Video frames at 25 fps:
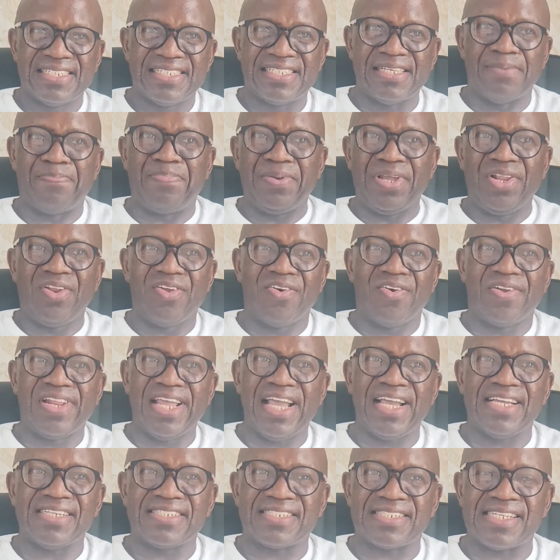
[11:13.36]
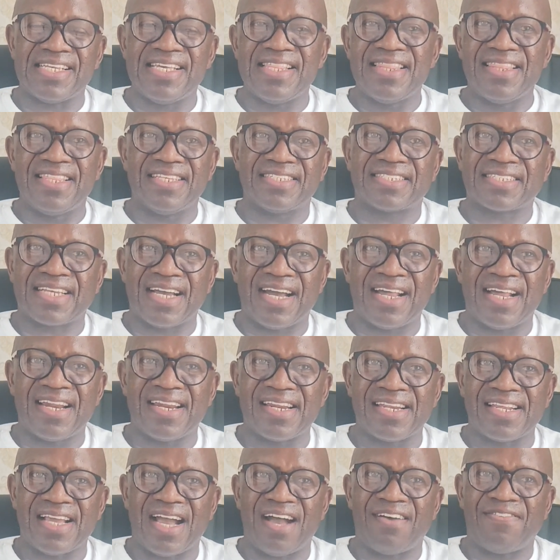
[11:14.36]
the billionaires in this
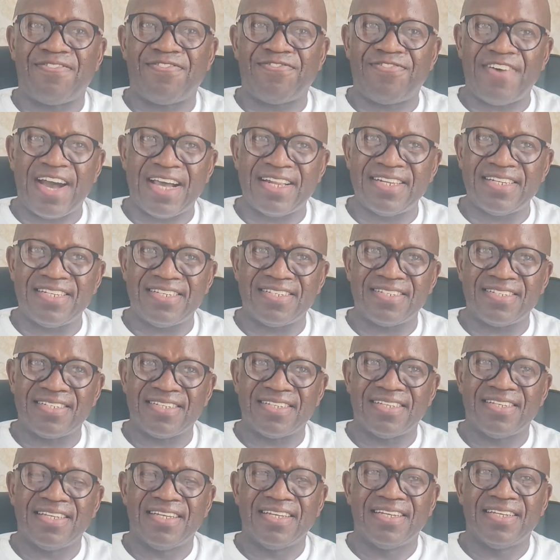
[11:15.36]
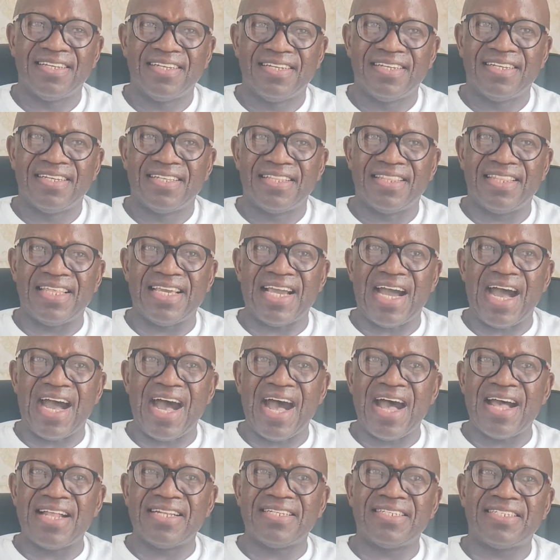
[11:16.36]
country are funding the
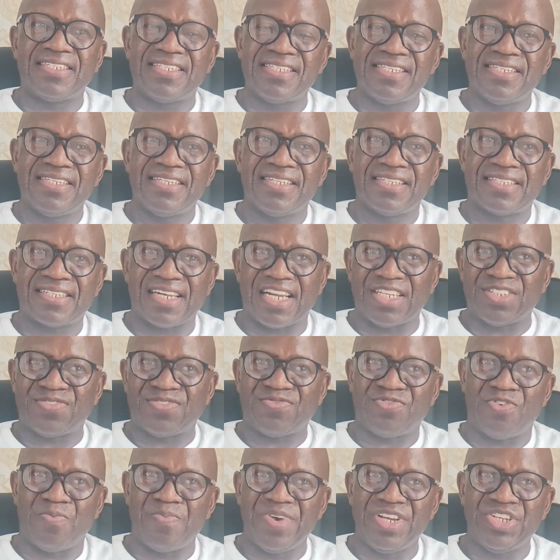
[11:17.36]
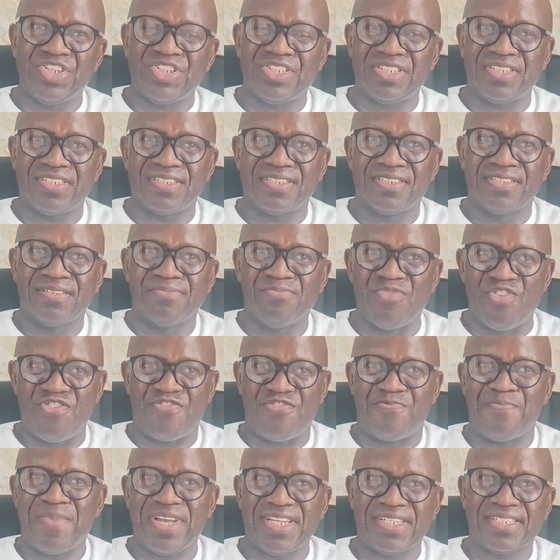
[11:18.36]
anti-transformation
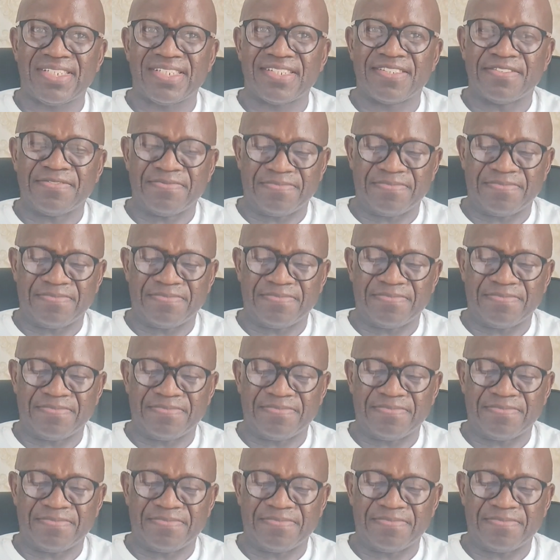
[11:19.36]
movement.